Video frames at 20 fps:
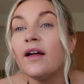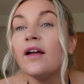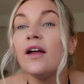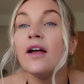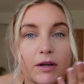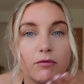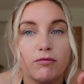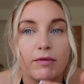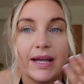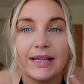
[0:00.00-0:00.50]

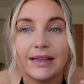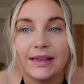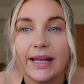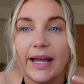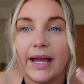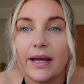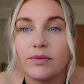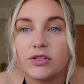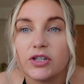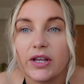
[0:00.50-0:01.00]
Your red
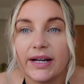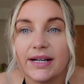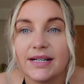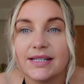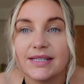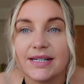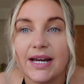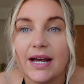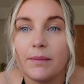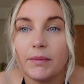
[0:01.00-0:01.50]
lips, like a
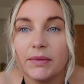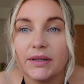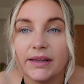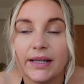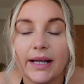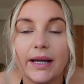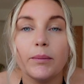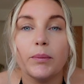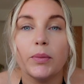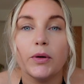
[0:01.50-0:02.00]
statement
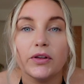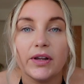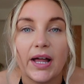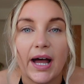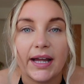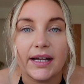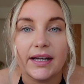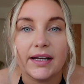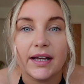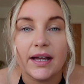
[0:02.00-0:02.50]
lip, but
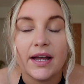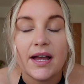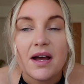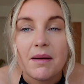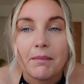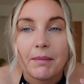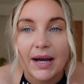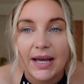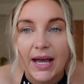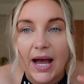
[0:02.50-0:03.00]
like
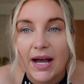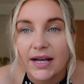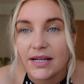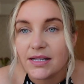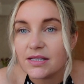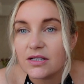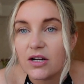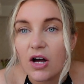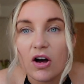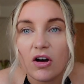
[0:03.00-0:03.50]
my
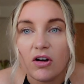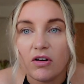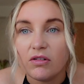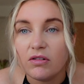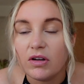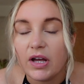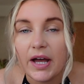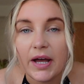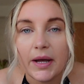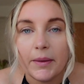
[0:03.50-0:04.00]
eyes
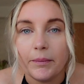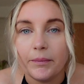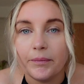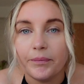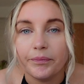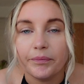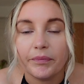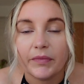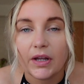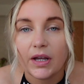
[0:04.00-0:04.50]
not
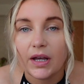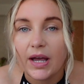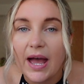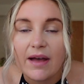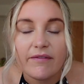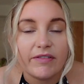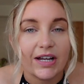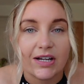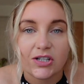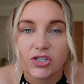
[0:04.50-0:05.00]

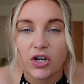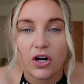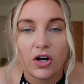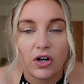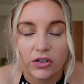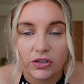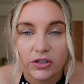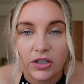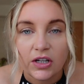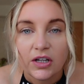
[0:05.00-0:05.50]
heavy at
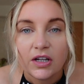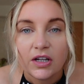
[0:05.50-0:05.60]
all